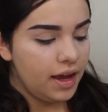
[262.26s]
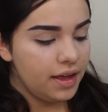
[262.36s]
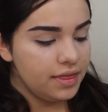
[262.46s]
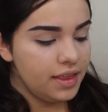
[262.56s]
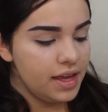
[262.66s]

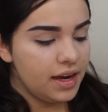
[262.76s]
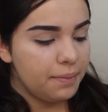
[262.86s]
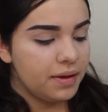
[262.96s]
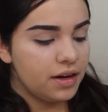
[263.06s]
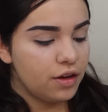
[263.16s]
And then I'm
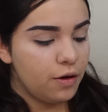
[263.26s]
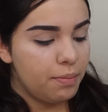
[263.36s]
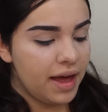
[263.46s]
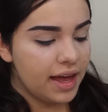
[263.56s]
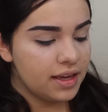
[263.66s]
gonna go
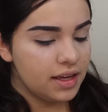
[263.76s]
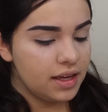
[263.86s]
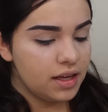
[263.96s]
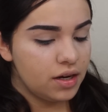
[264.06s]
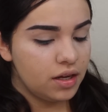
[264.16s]
back
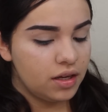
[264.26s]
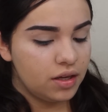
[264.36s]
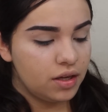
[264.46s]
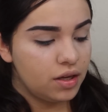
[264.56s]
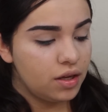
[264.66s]
in
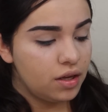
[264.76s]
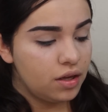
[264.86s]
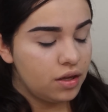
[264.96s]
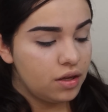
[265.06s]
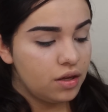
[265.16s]

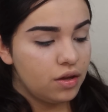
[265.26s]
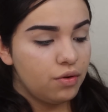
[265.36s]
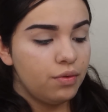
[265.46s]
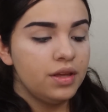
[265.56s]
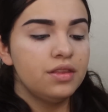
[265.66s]

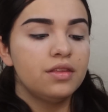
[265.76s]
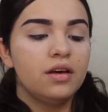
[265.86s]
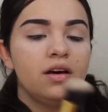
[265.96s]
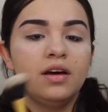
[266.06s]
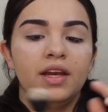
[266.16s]
with
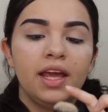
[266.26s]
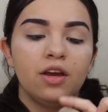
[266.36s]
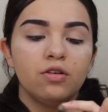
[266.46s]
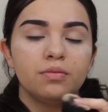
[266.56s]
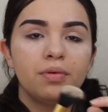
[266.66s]
an
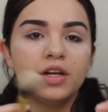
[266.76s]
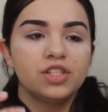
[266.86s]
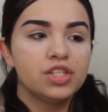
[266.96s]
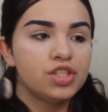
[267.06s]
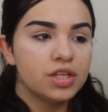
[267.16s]
angled brush
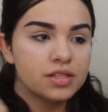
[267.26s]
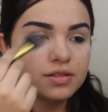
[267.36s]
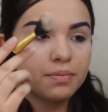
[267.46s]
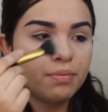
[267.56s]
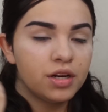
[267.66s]
and
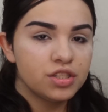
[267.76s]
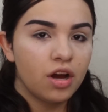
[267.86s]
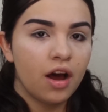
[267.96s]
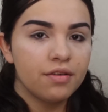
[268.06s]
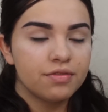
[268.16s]
just brush
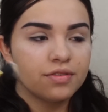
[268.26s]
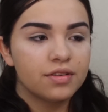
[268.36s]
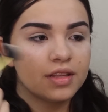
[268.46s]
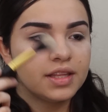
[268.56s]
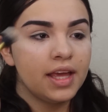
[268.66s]
off
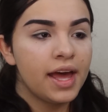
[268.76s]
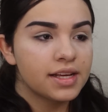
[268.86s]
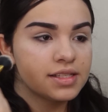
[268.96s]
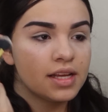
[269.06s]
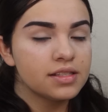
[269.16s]
the
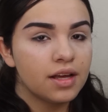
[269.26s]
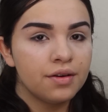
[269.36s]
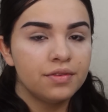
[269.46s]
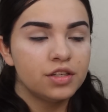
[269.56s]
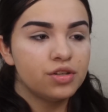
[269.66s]
excess
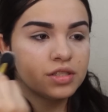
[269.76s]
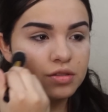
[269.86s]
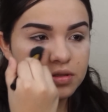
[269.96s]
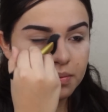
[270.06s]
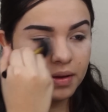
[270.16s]
of the
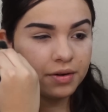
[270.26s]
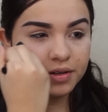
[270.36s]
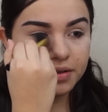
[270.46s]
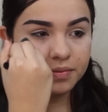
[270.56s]
translucent powder.